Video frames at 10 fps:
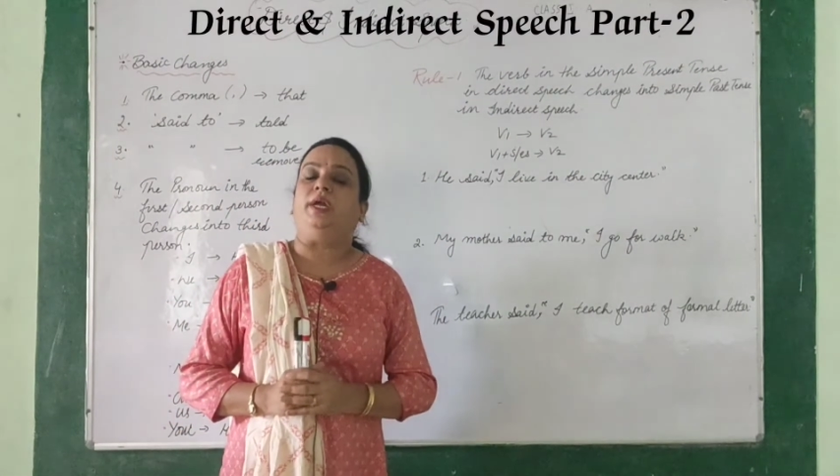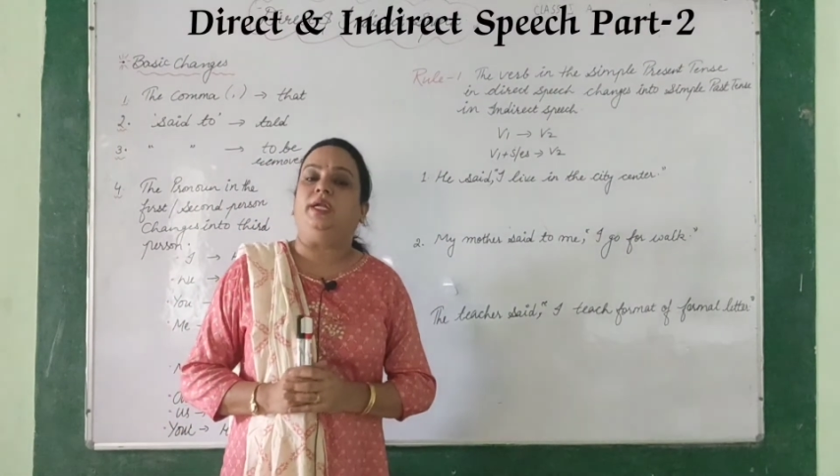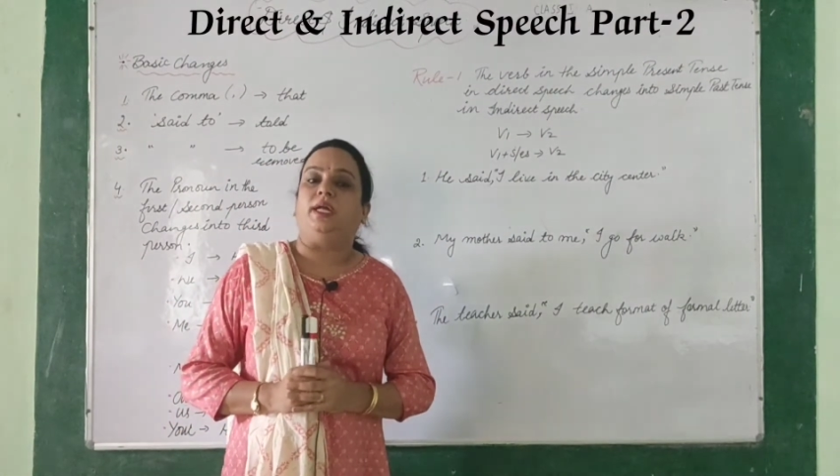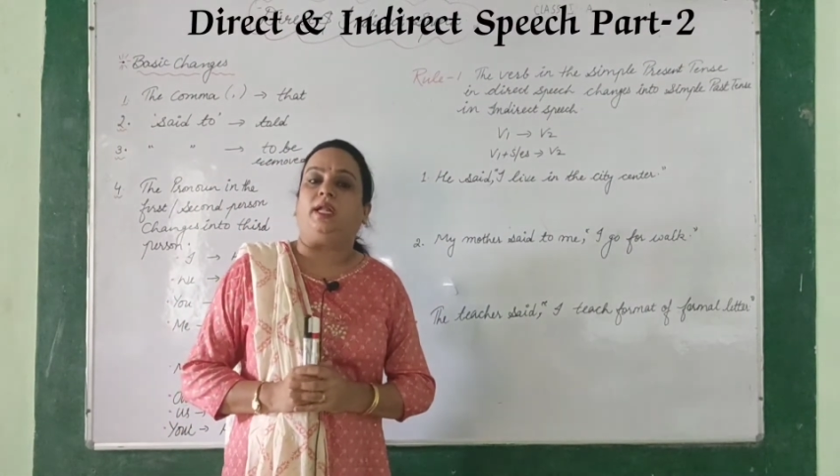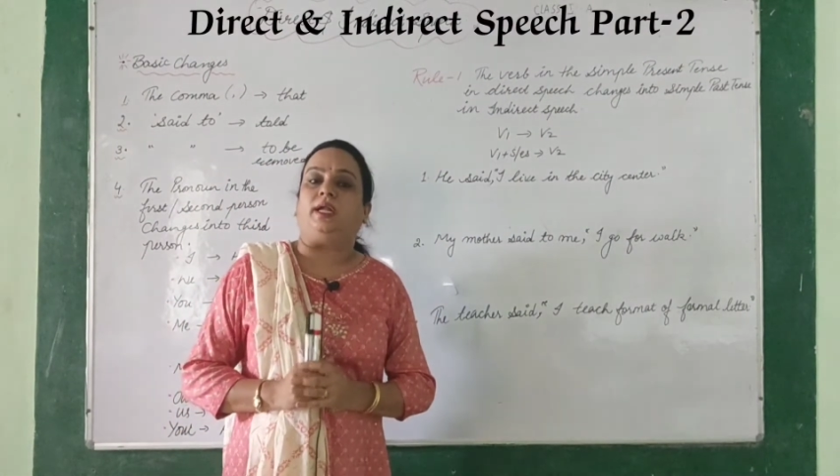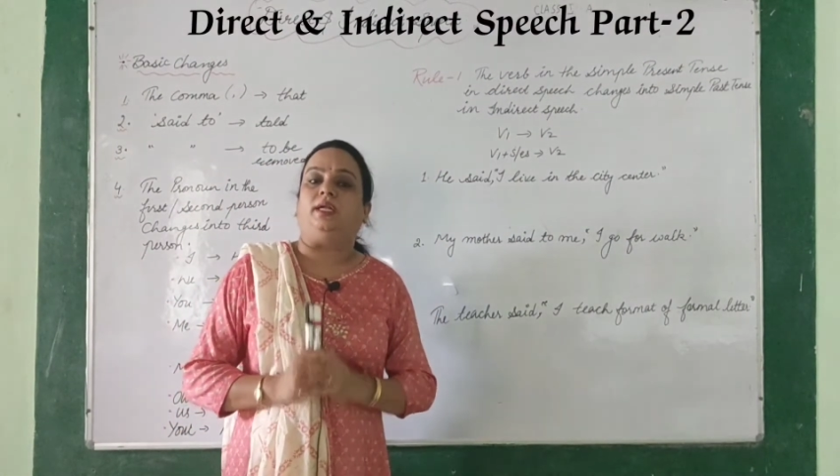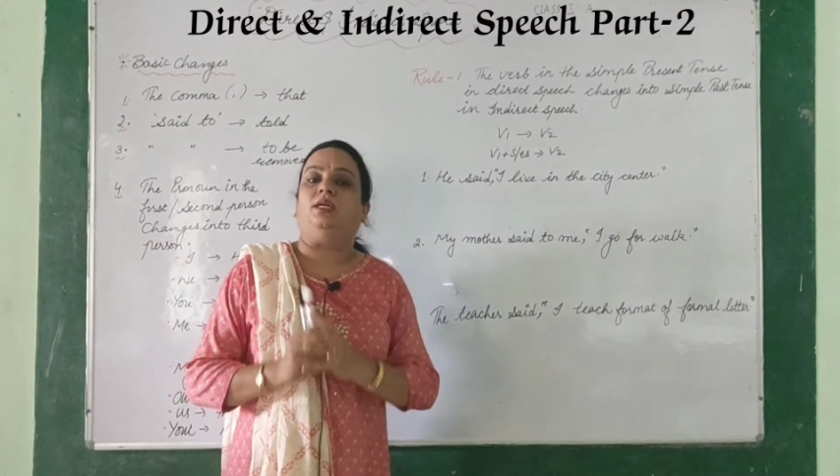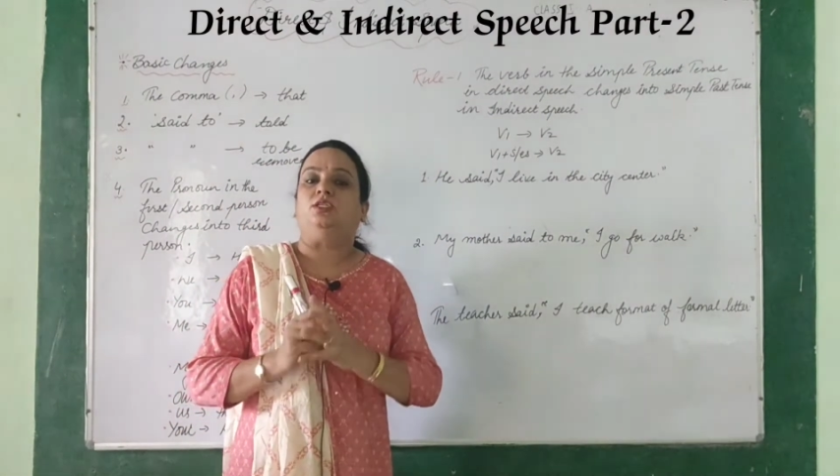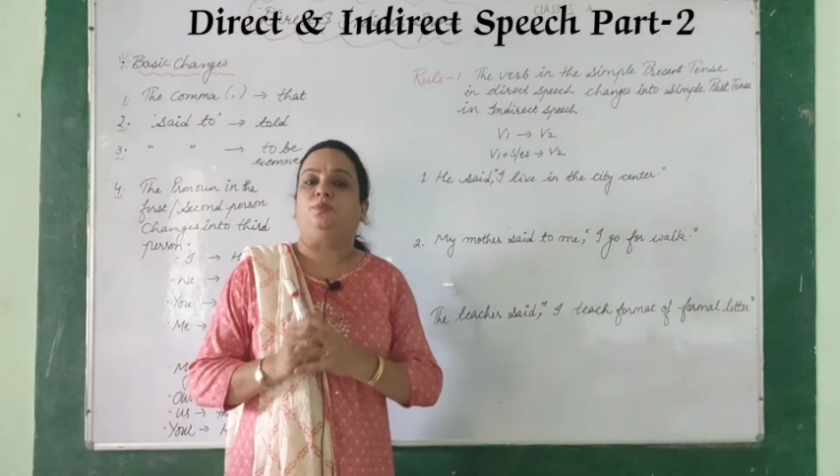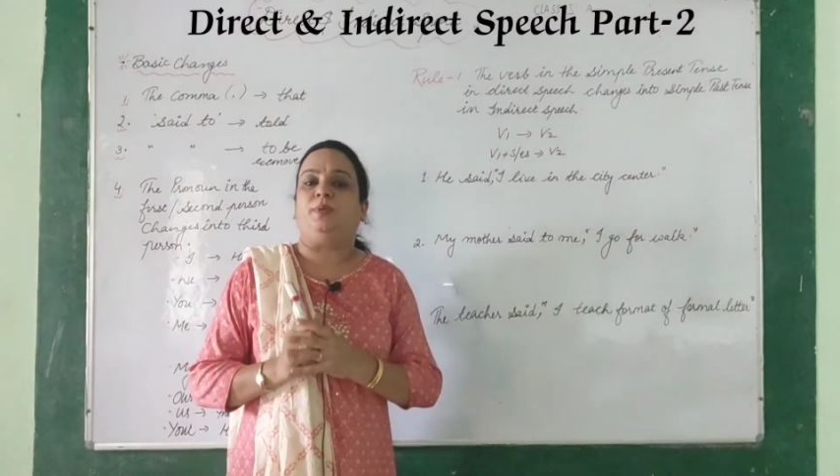
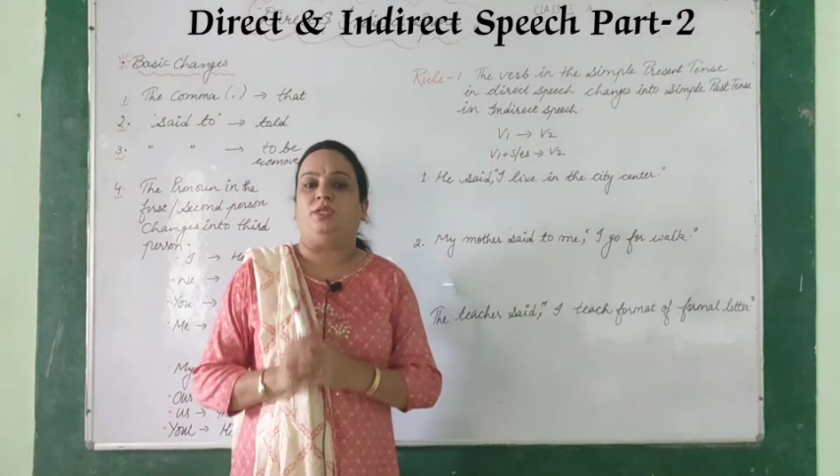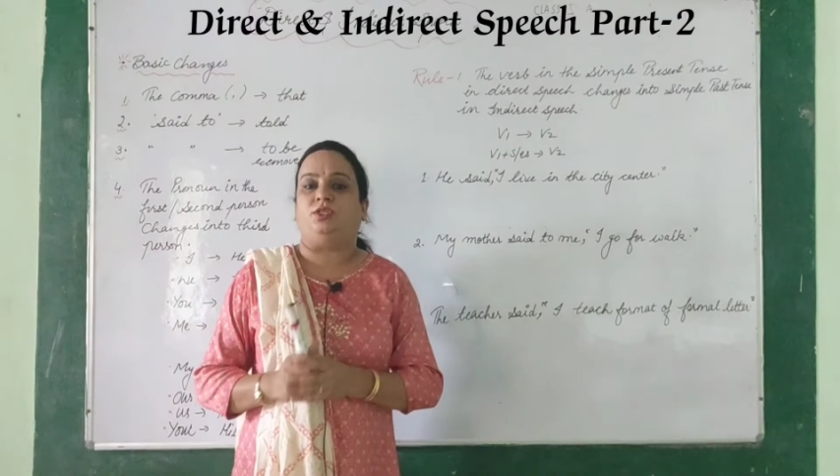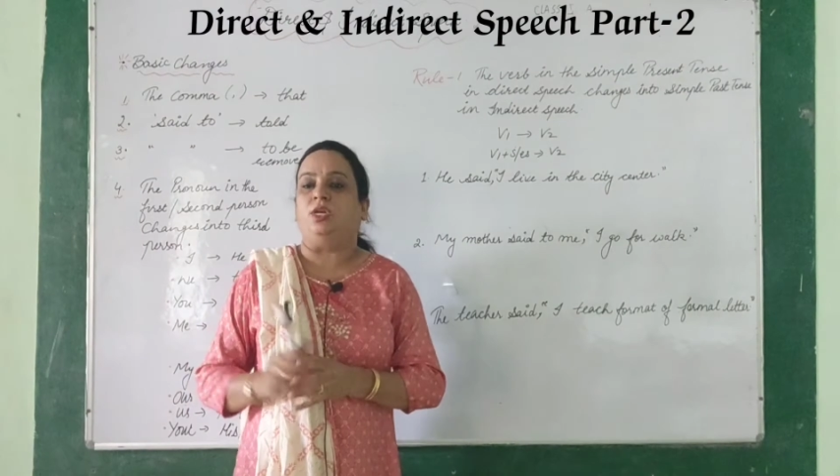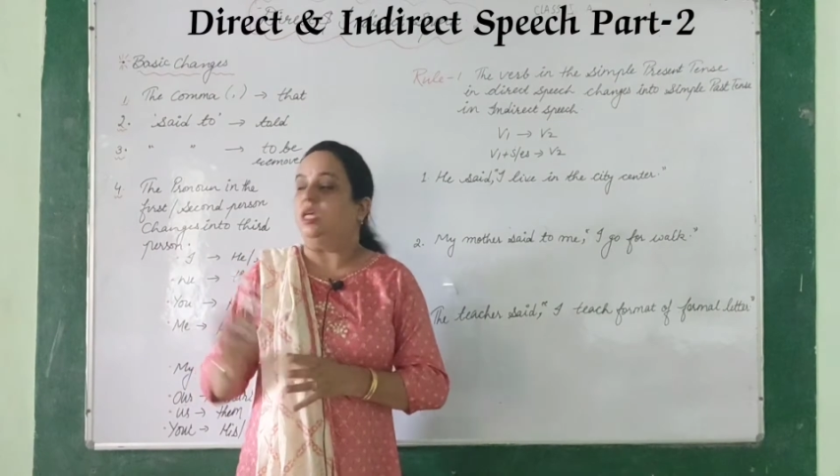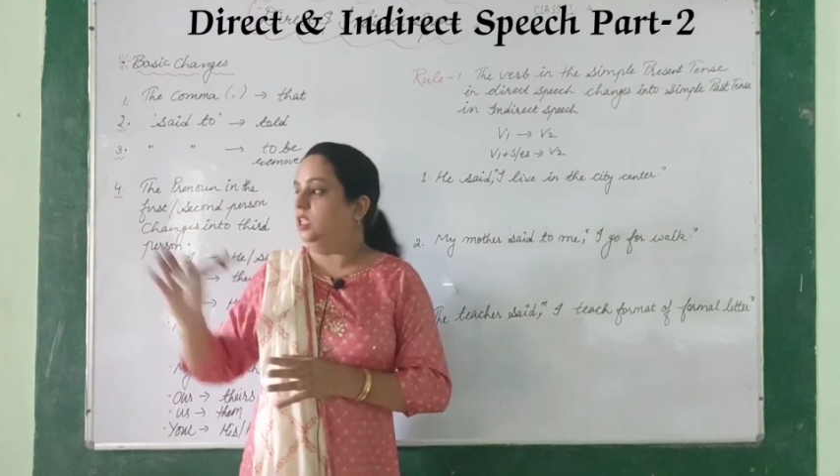indirect speech.